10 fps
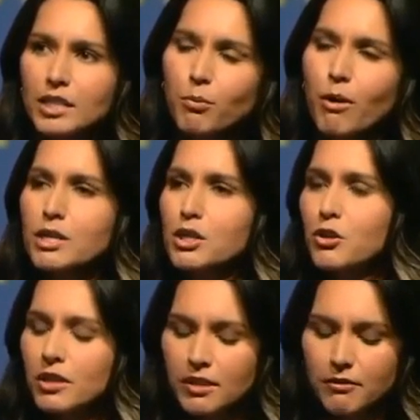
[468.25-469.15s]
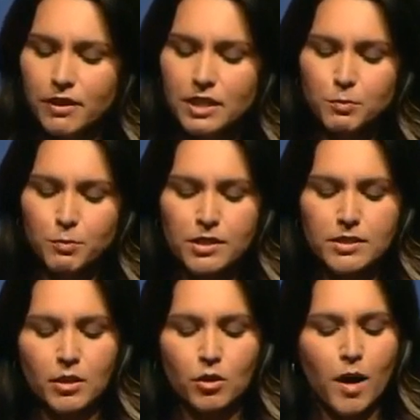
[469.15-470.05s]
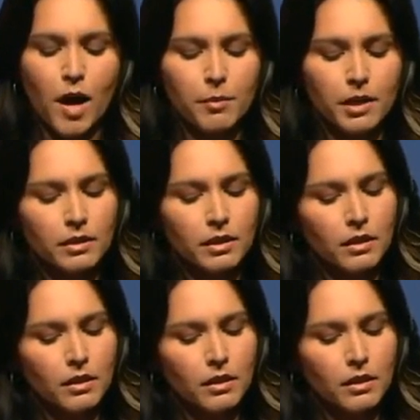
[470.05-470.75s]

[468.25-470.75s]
to pressure and convince President Obama